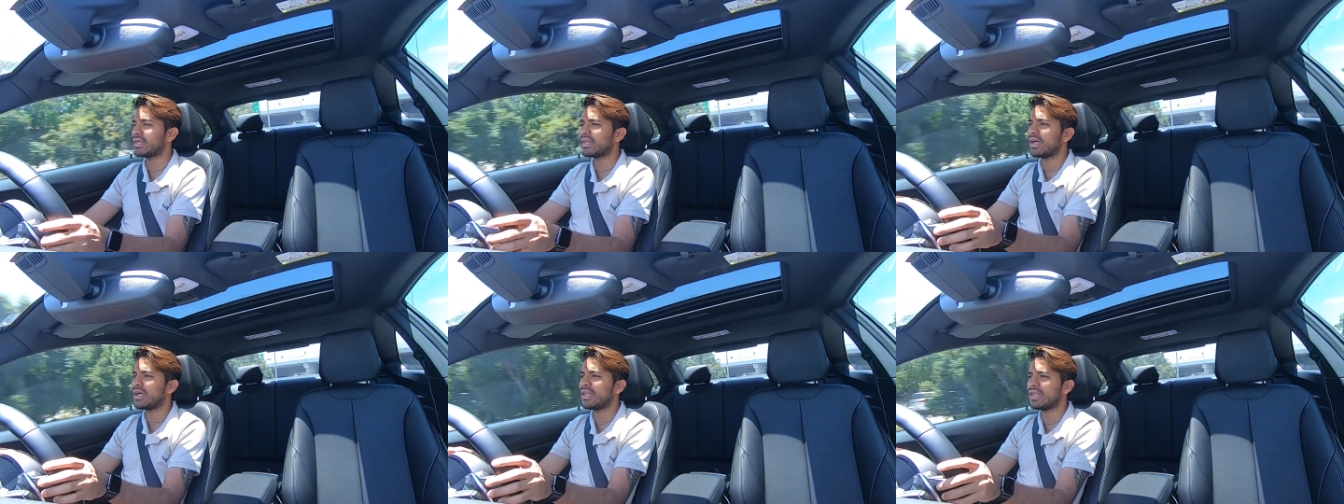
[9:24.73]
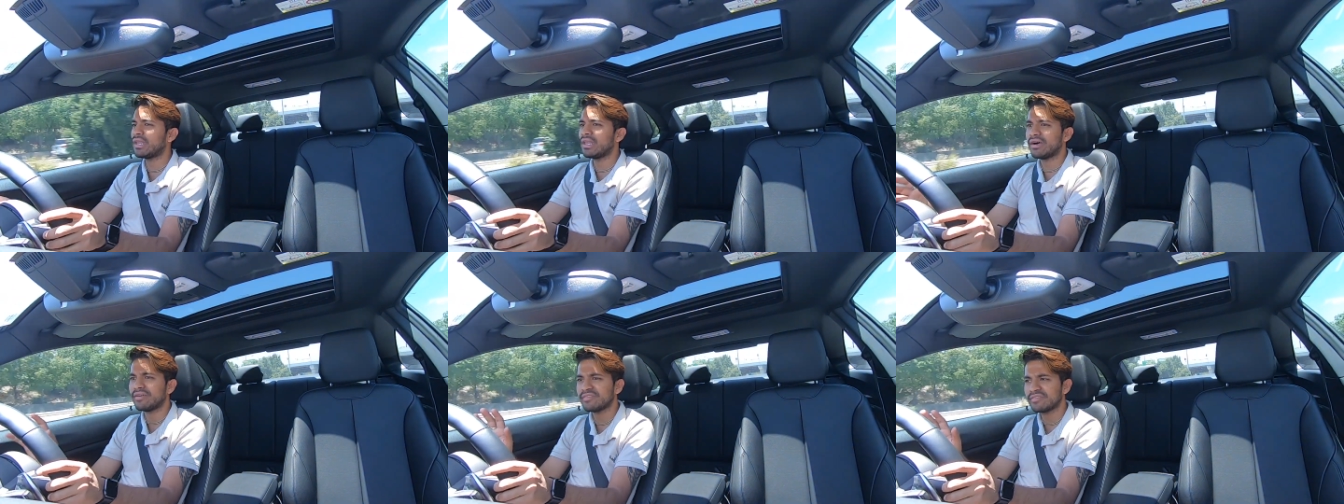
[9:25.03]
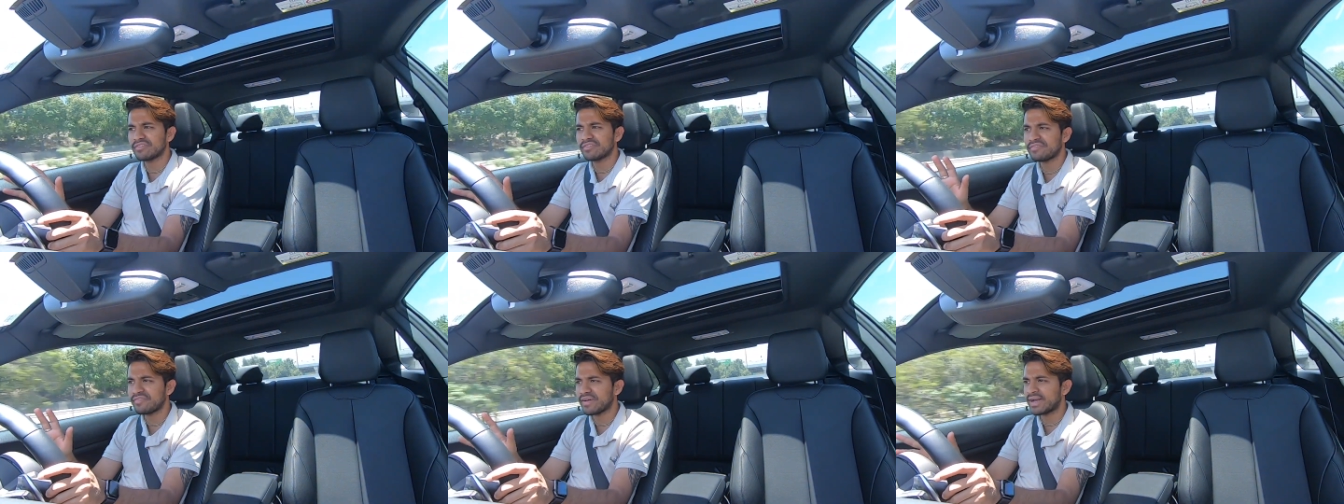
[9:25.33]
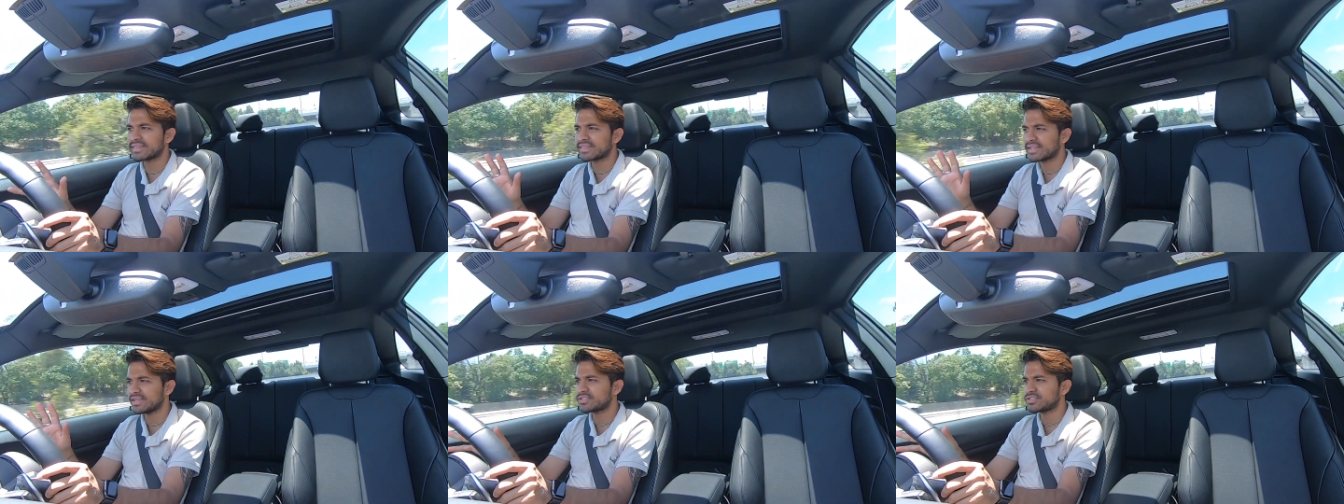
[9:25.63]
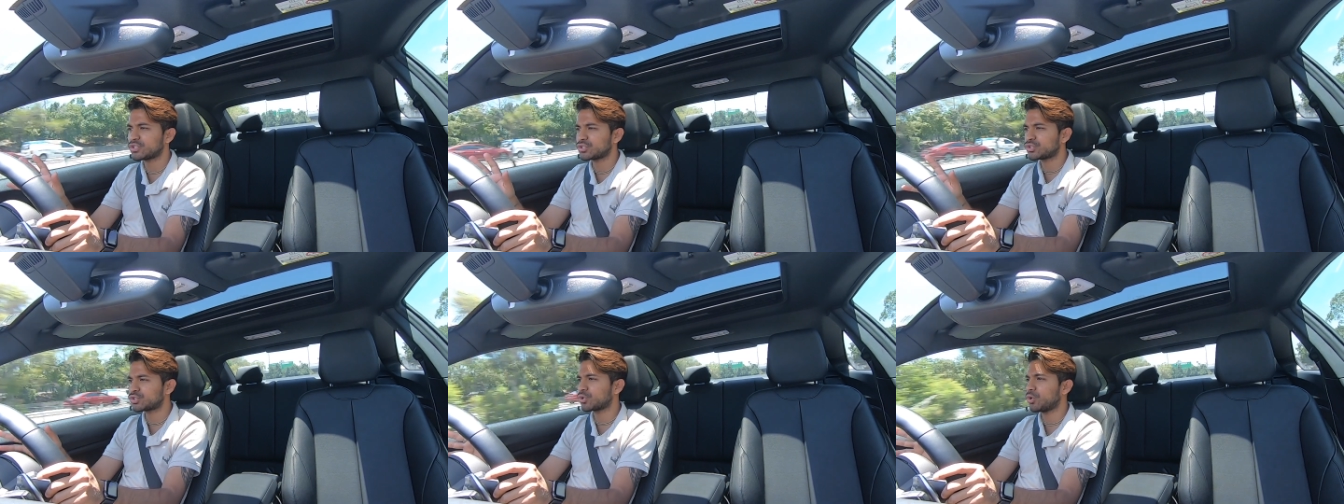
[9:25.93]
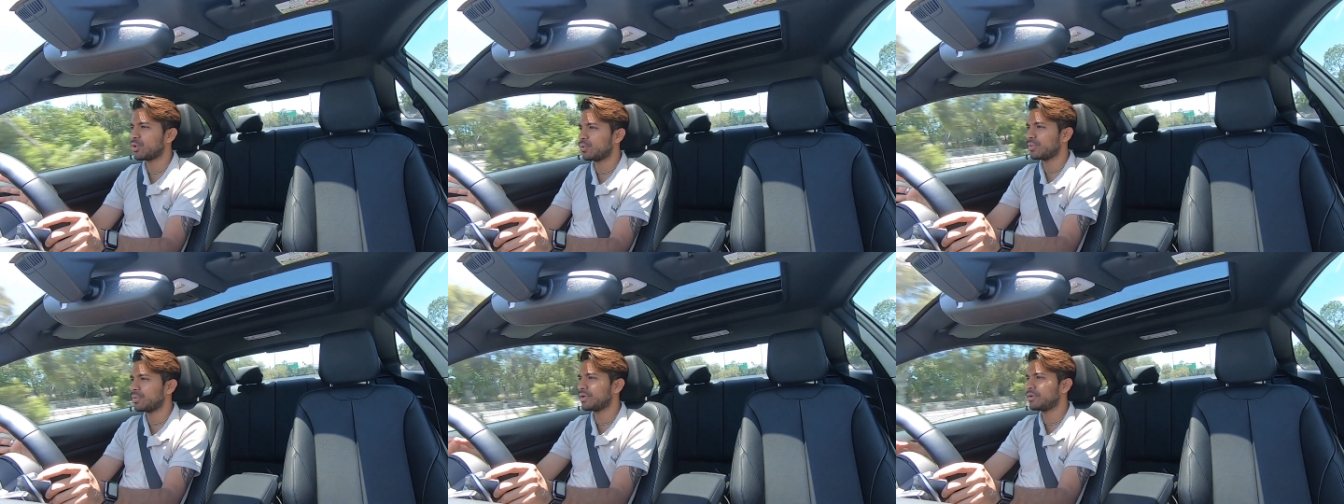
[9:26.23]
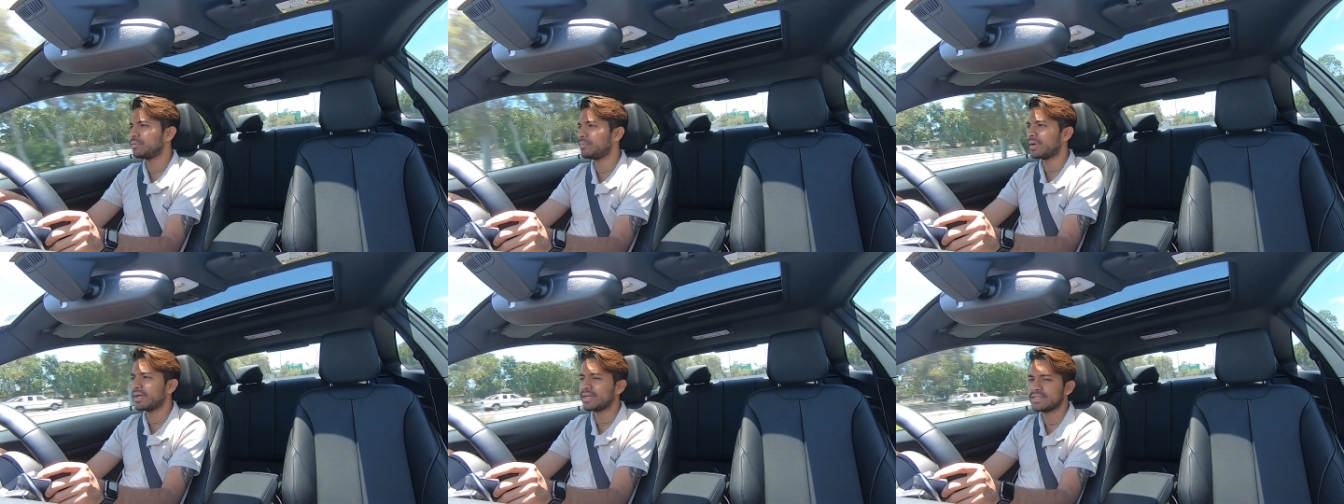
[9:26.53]
and I love the fact that it's a short
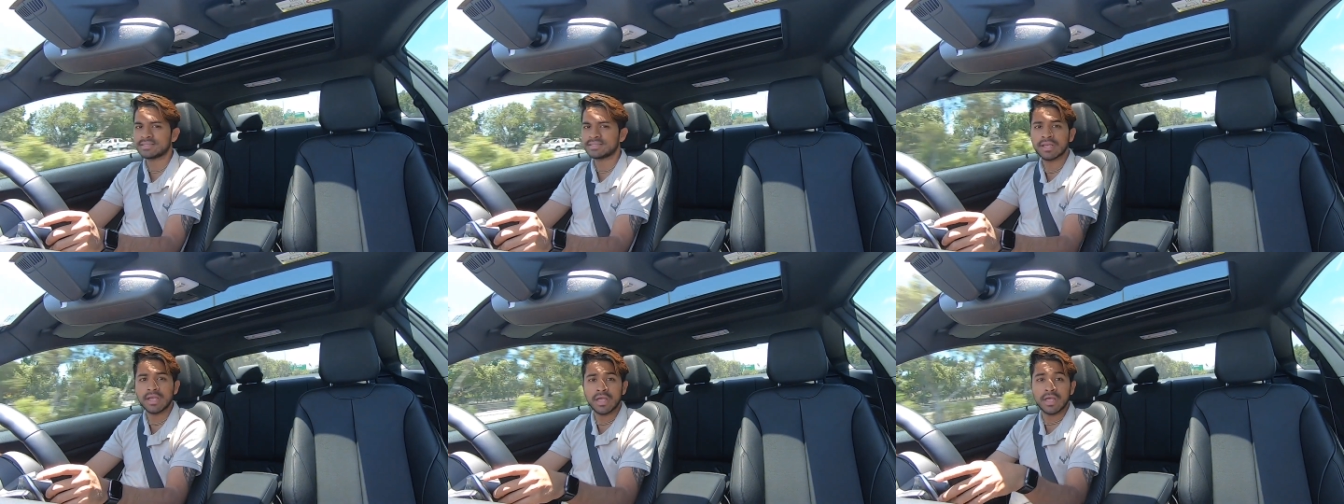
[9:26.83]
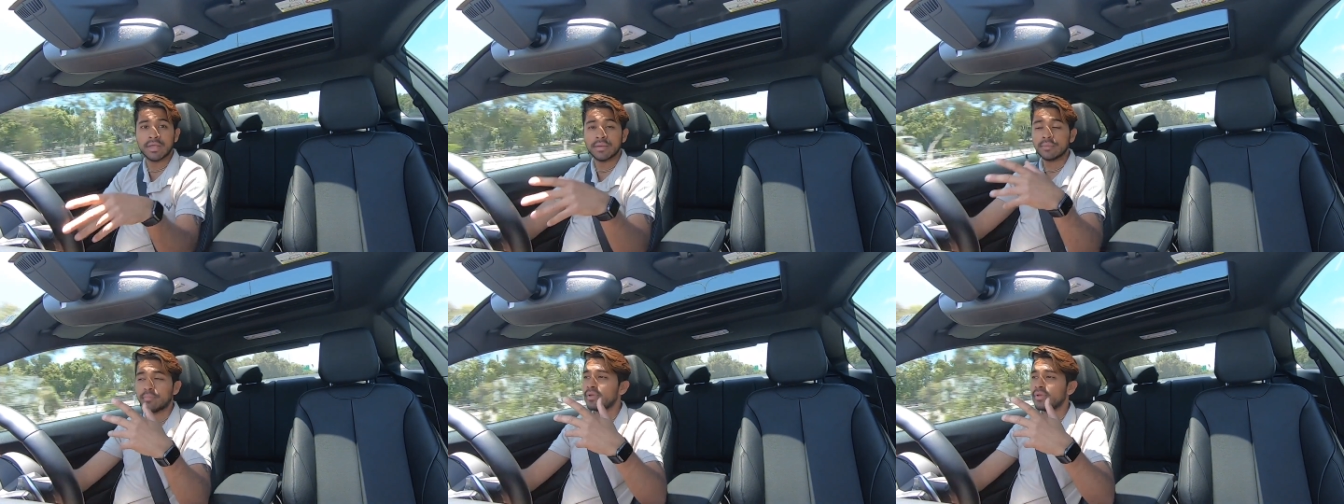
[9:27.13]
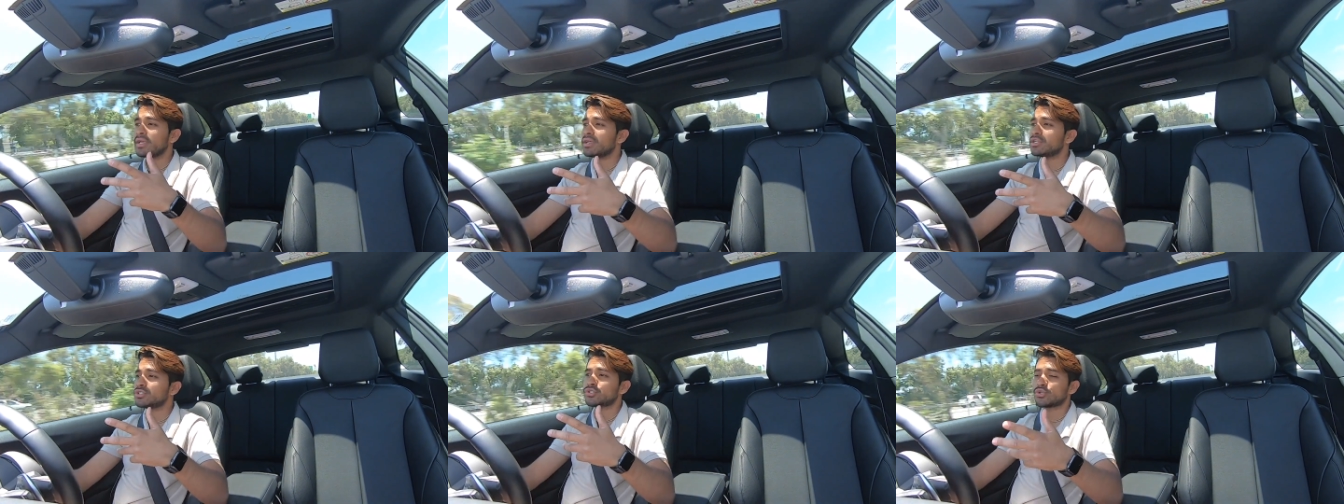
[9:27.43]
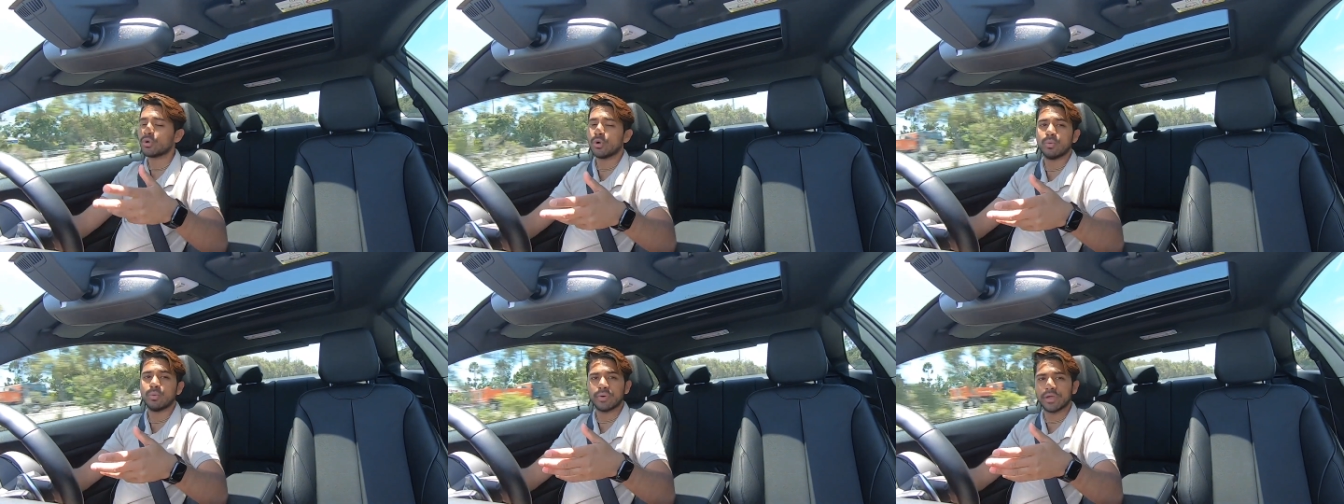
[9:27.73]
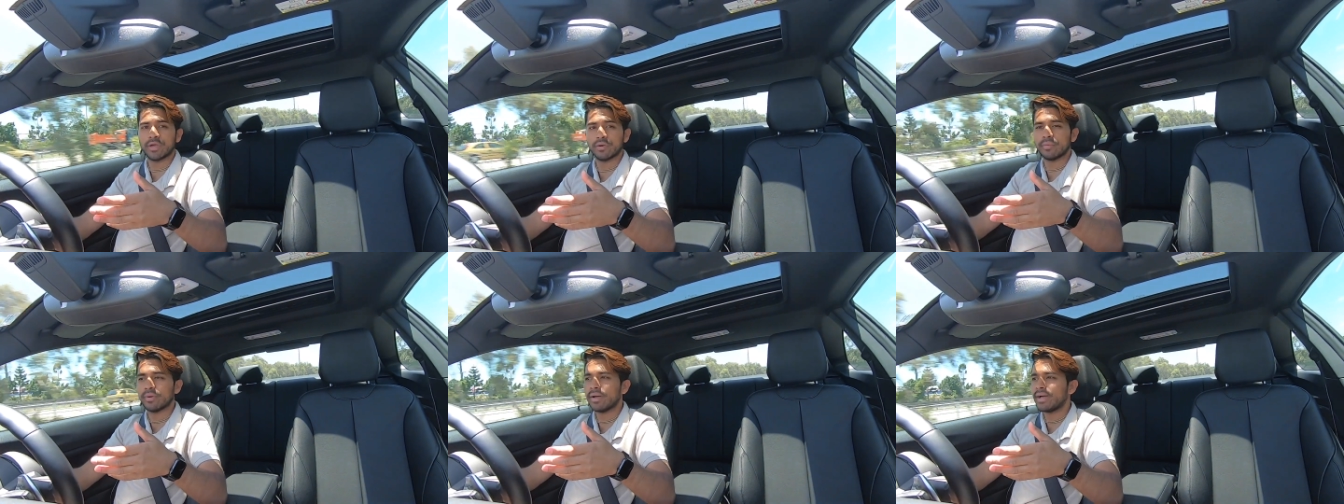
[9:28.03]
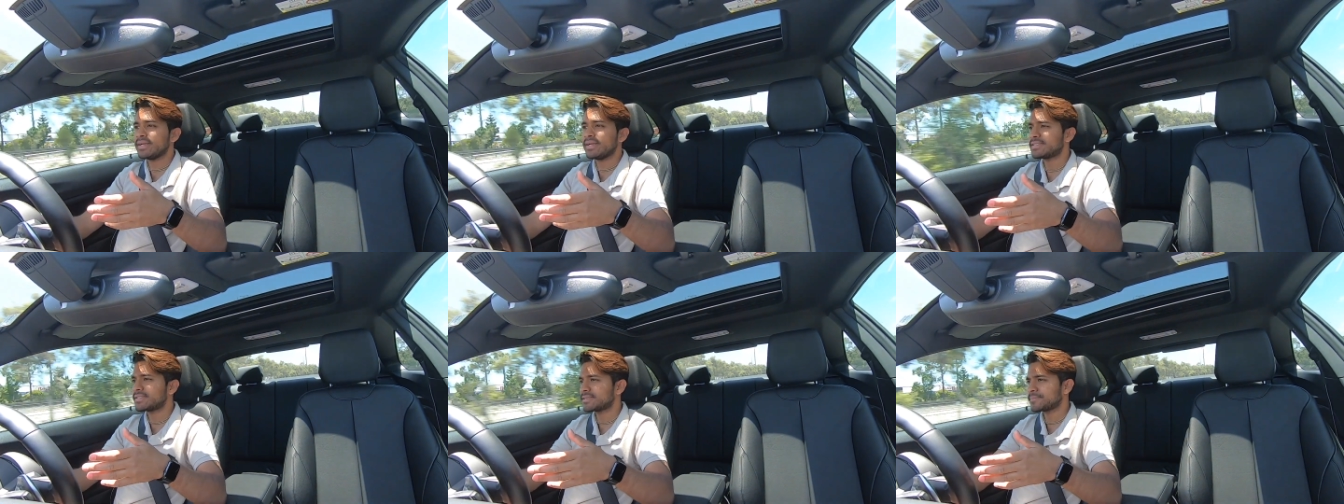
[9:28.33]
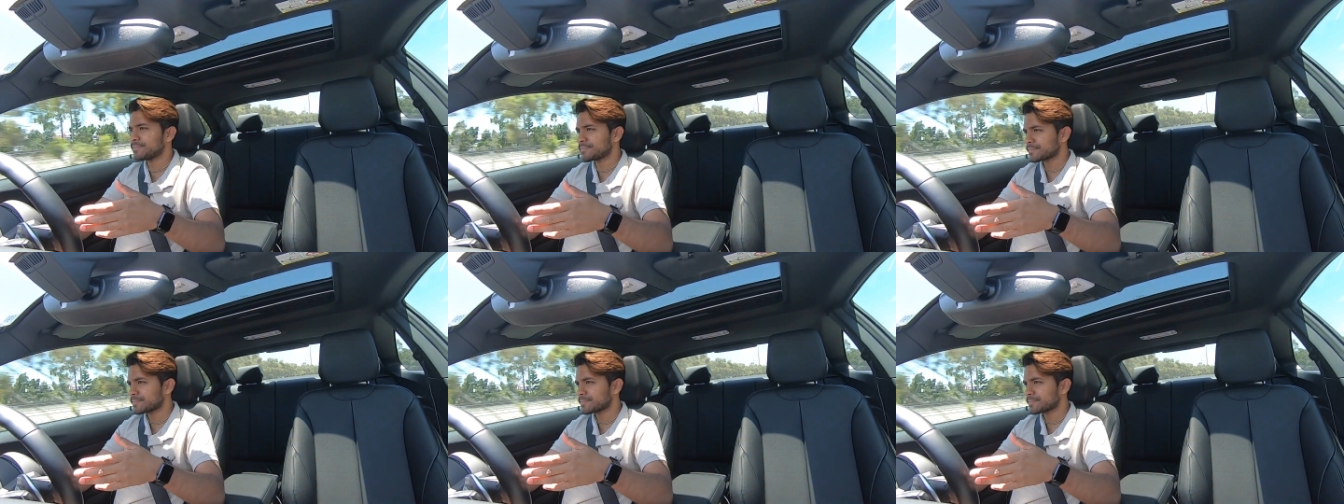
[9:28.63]
wheelbase. Being a short wheelbase,